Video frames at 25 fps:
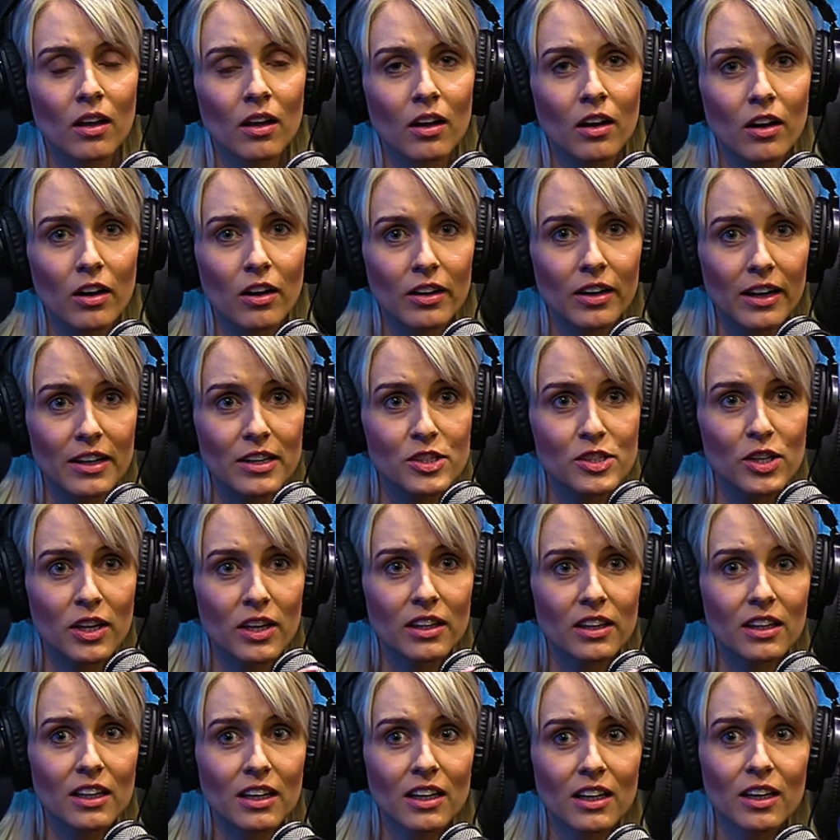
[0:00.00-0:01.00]
Okay, so I
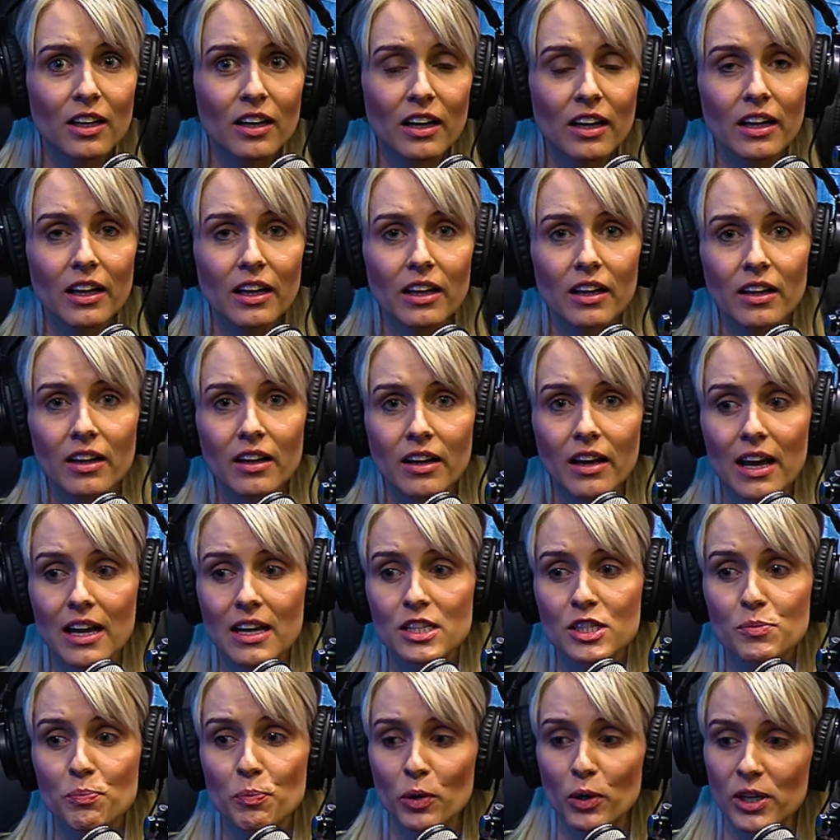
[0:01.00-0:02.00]
think,
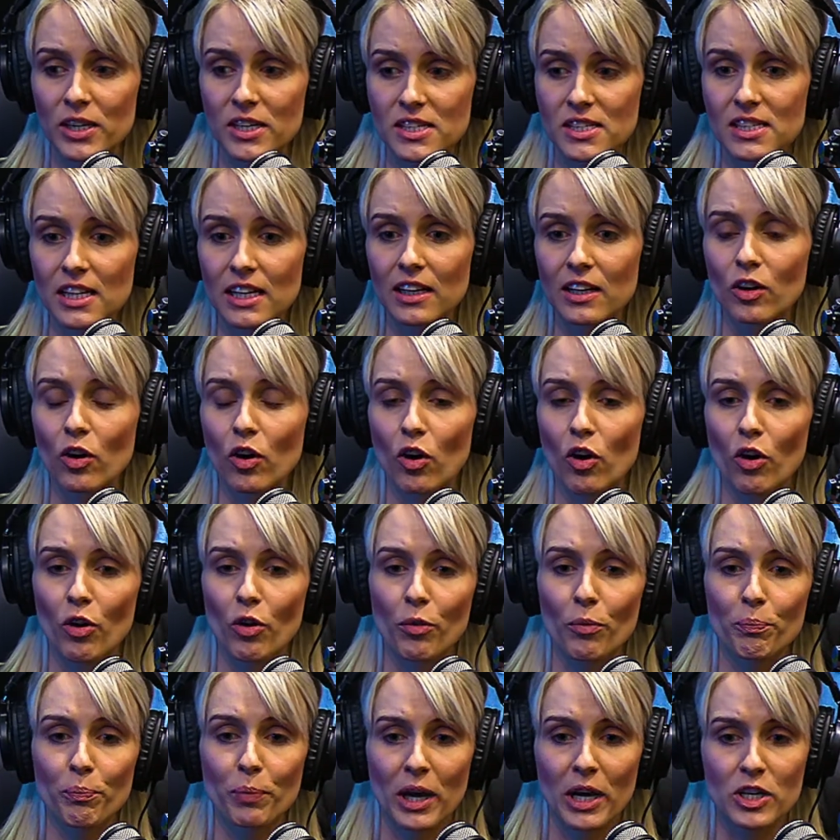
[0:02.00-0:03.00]
as Polly said, our
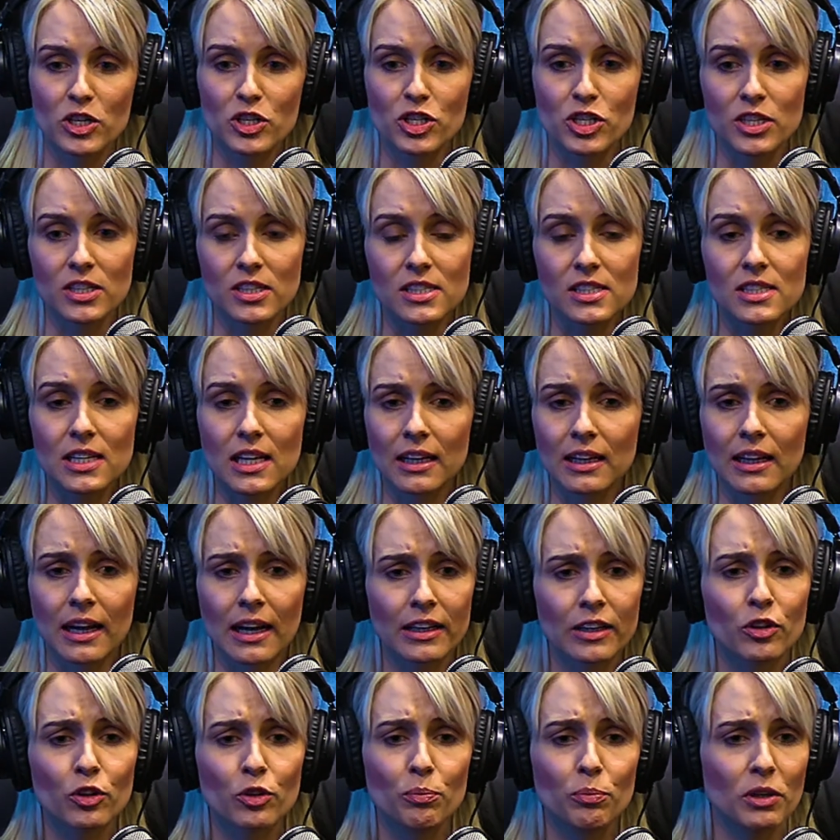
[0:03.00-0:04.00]
patients, and
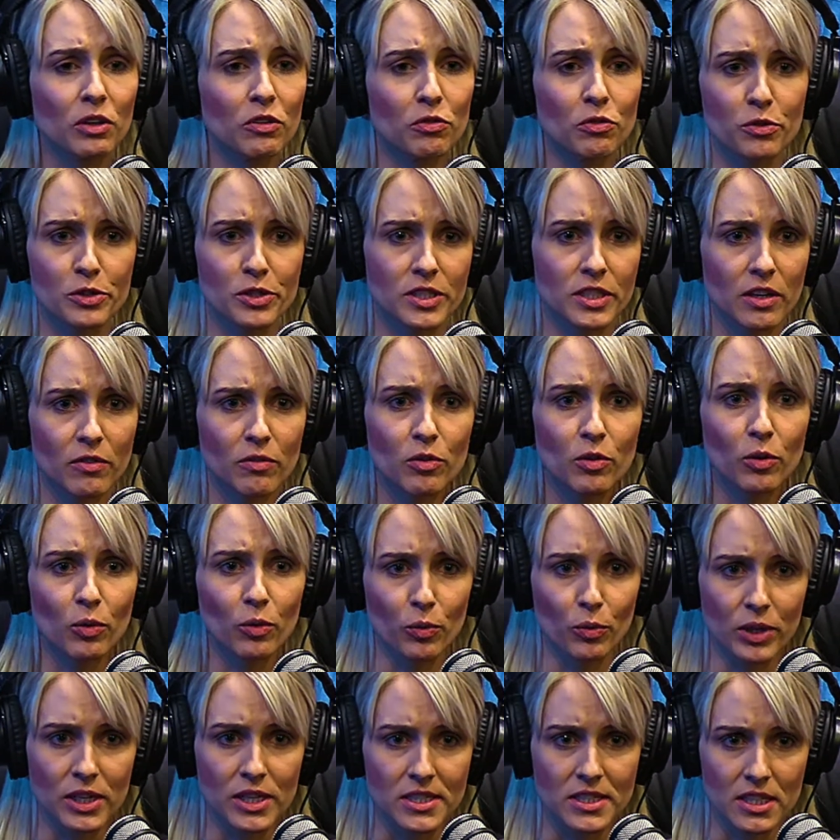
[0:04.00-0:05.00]
that could be for several
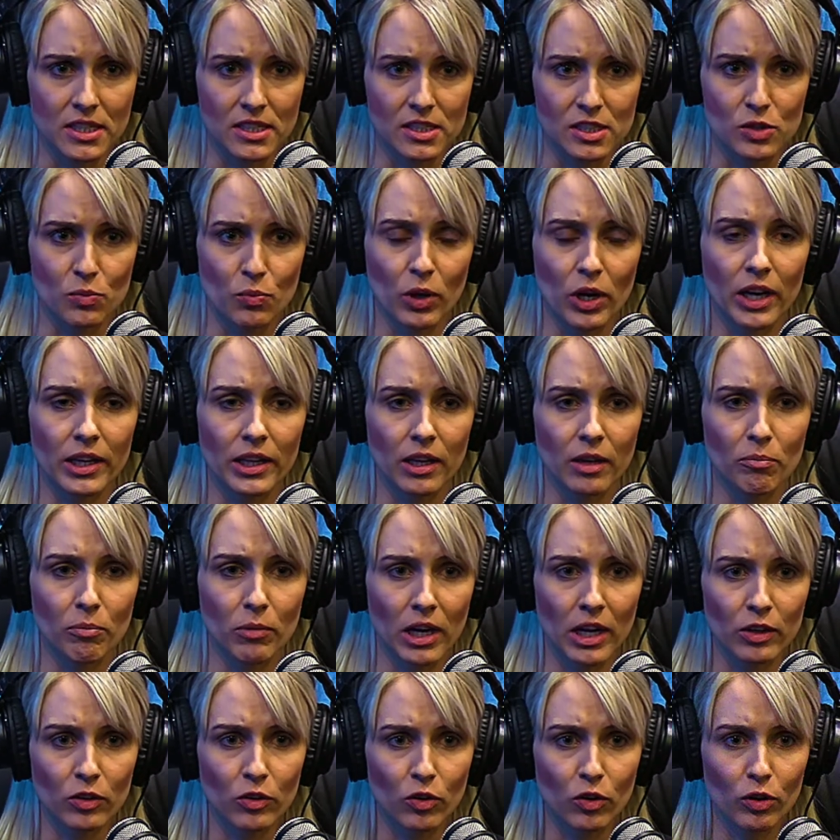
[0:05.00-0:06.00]
reasons why they
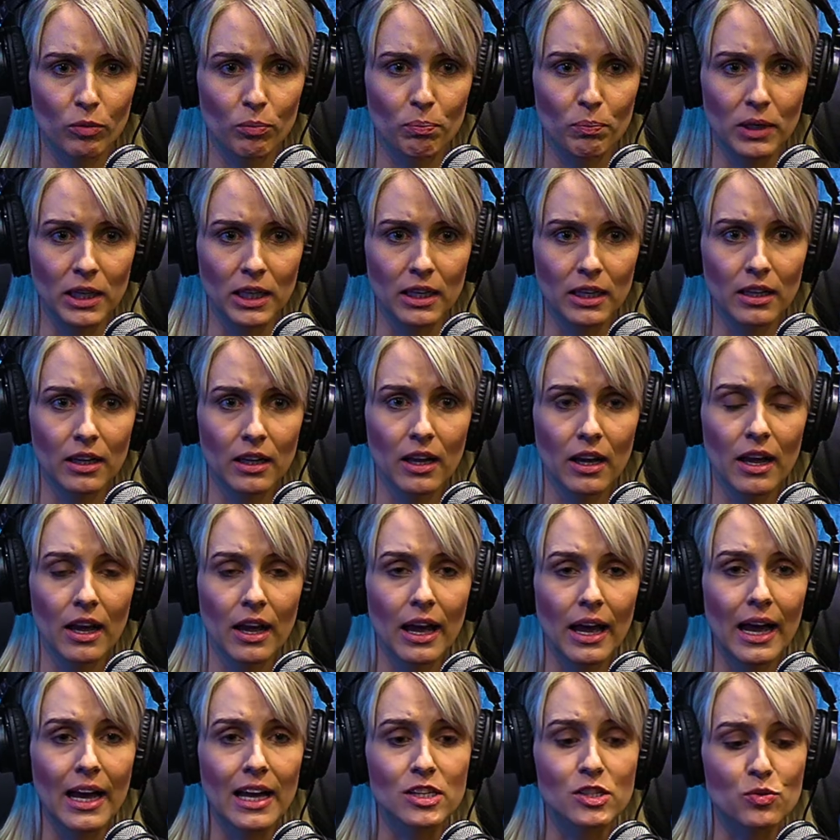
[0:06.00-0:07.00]
might not be
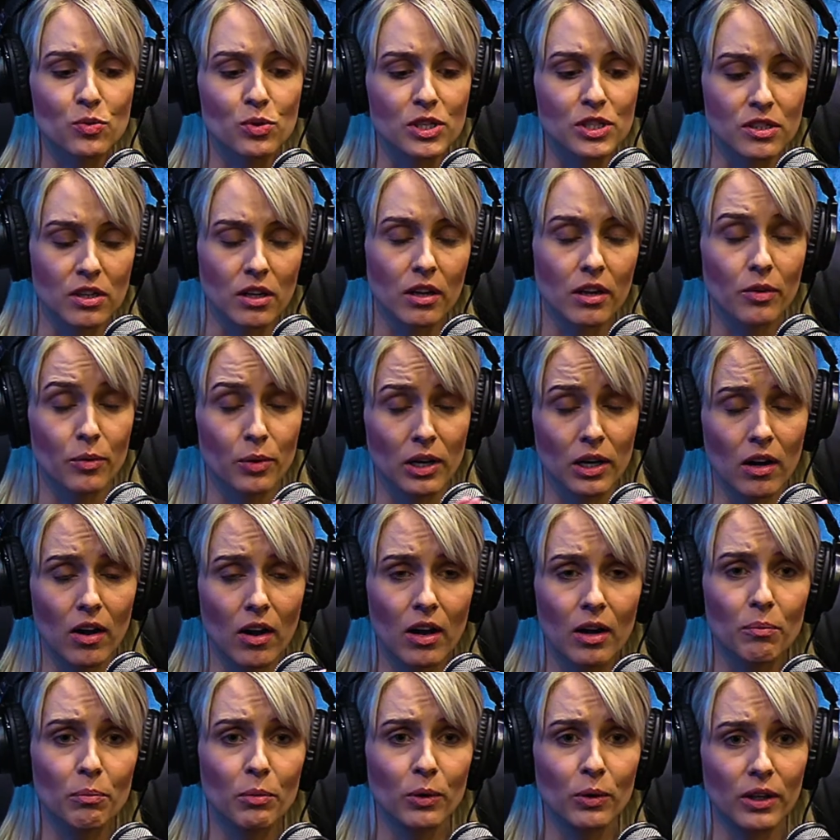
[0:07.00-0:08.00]
as
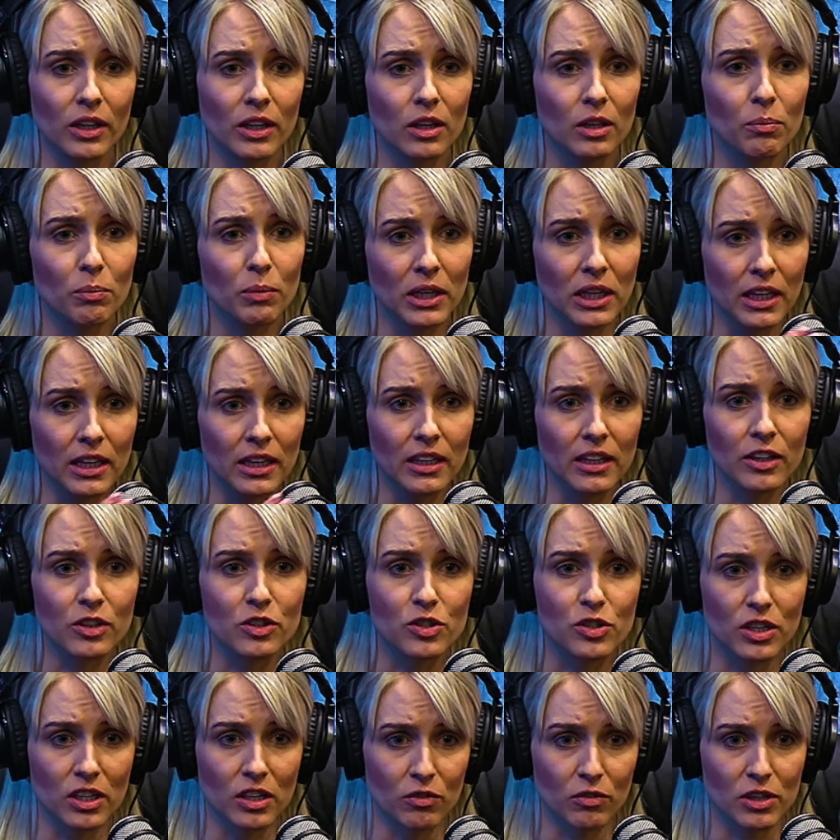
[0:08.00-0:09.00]
reliable in the beginning to
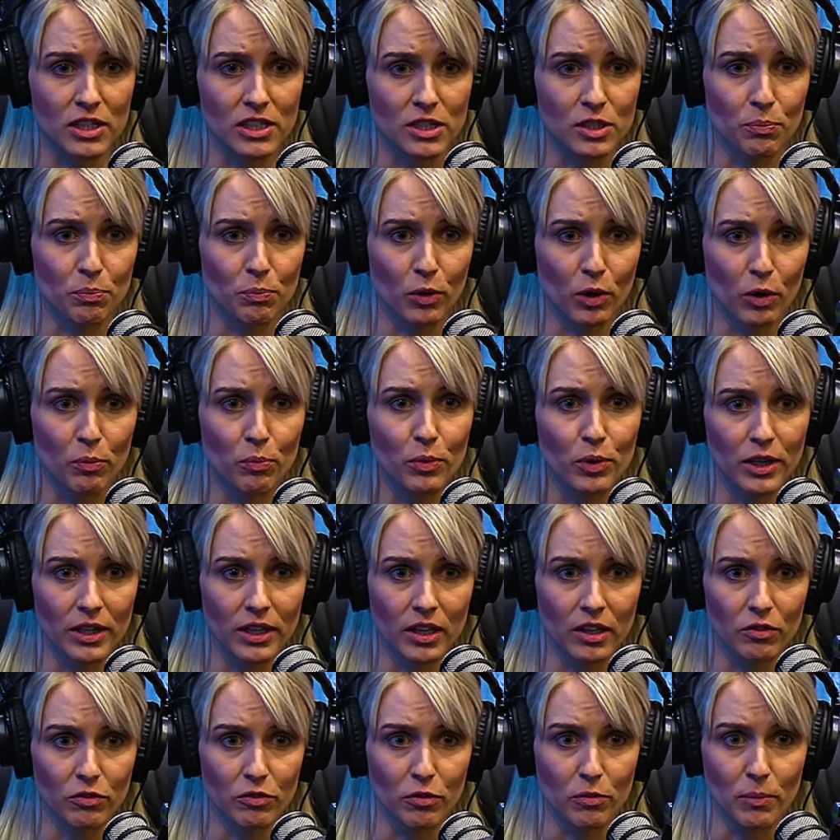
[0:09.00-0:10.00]
give us appropriate
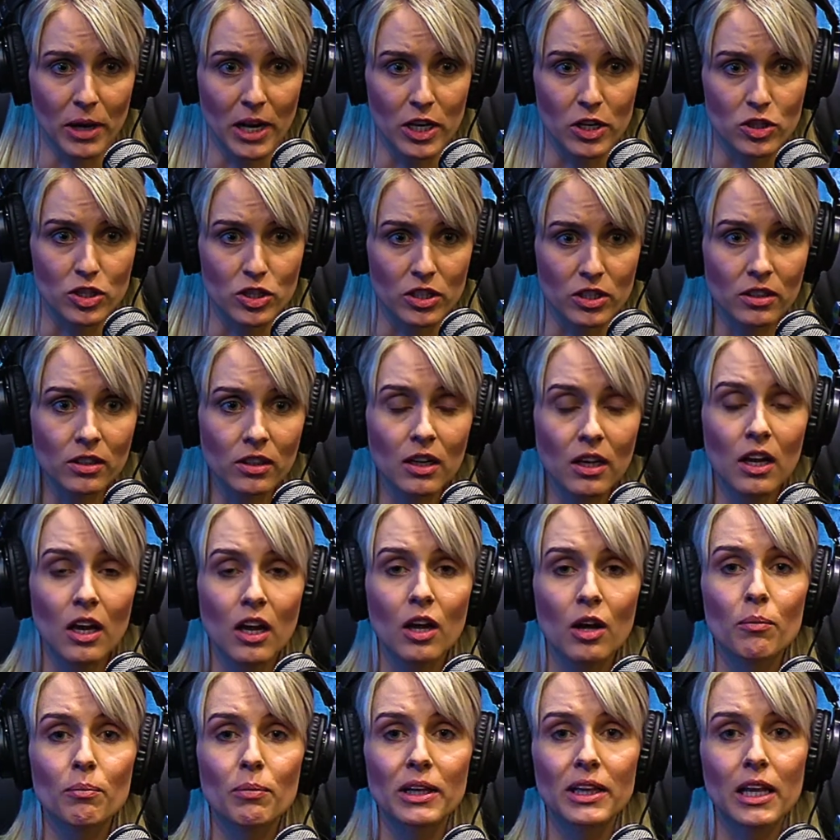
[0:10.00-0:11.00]
information,
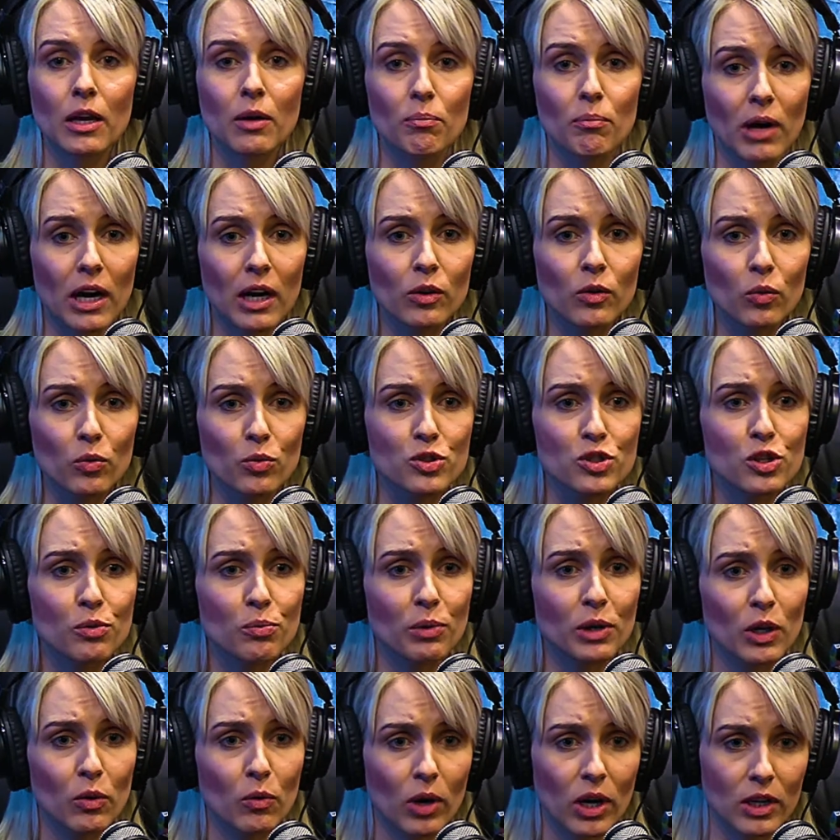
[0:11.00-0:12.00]
but they might also
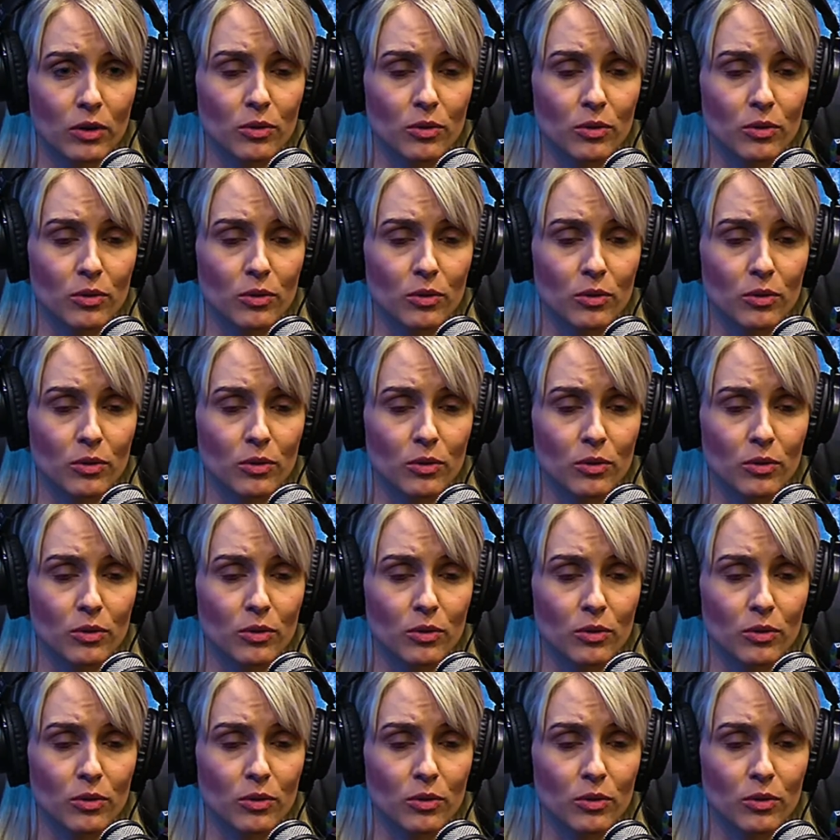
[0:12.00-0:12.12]
be quite